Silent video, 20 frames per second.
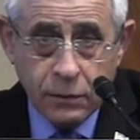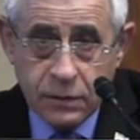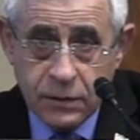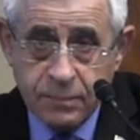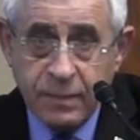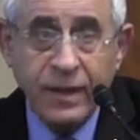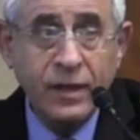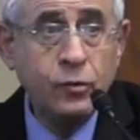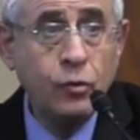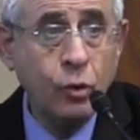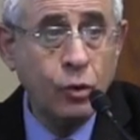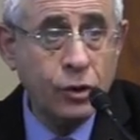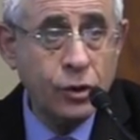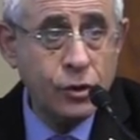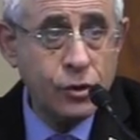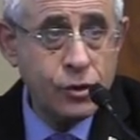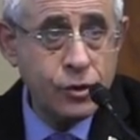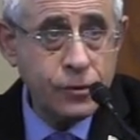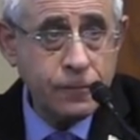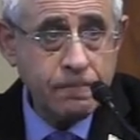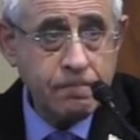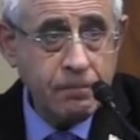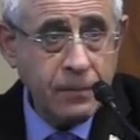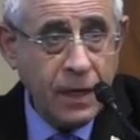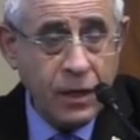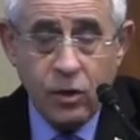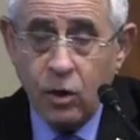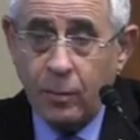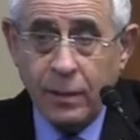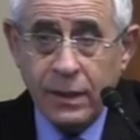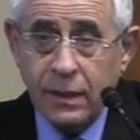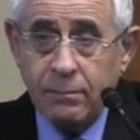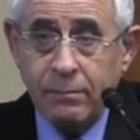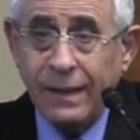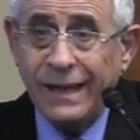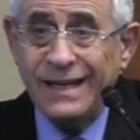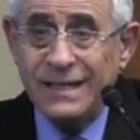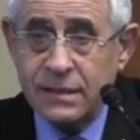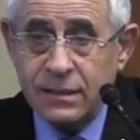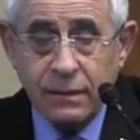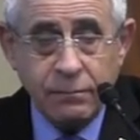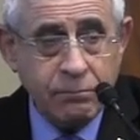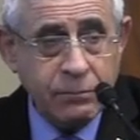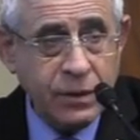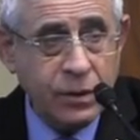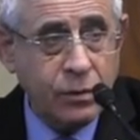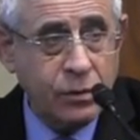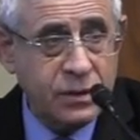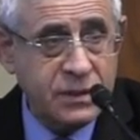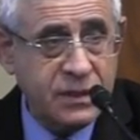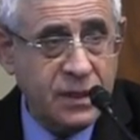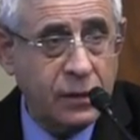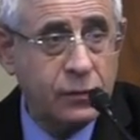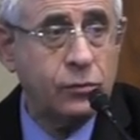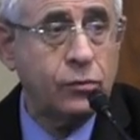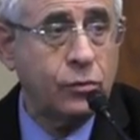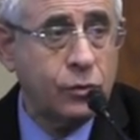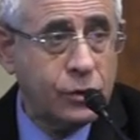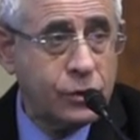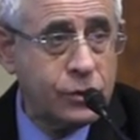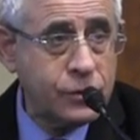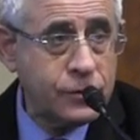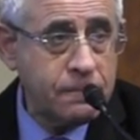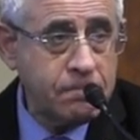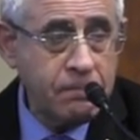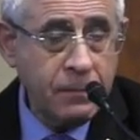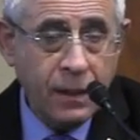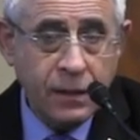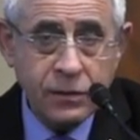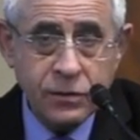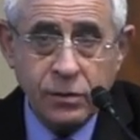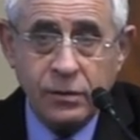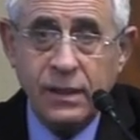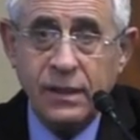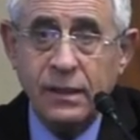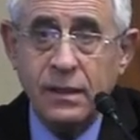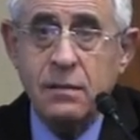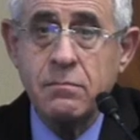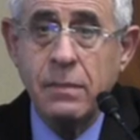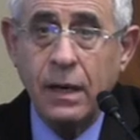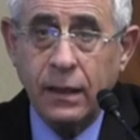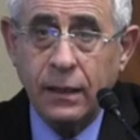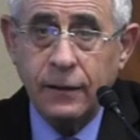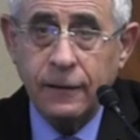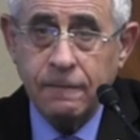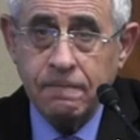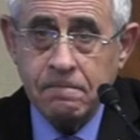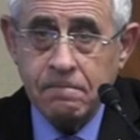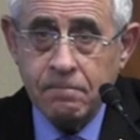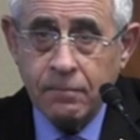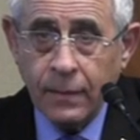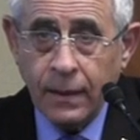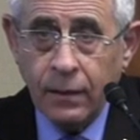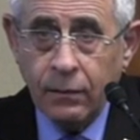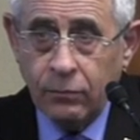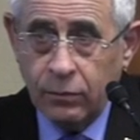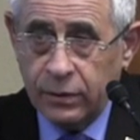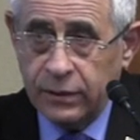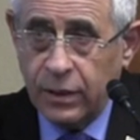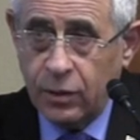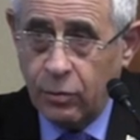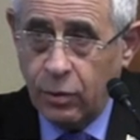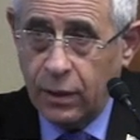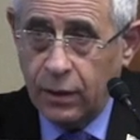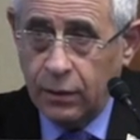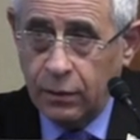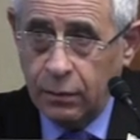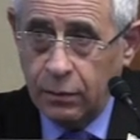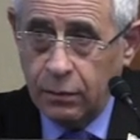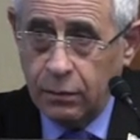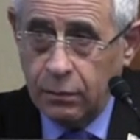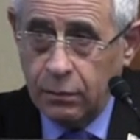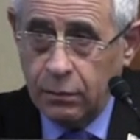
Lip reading: speak Turkish, and nobody marries them because they are Turkish. So they remain what they were.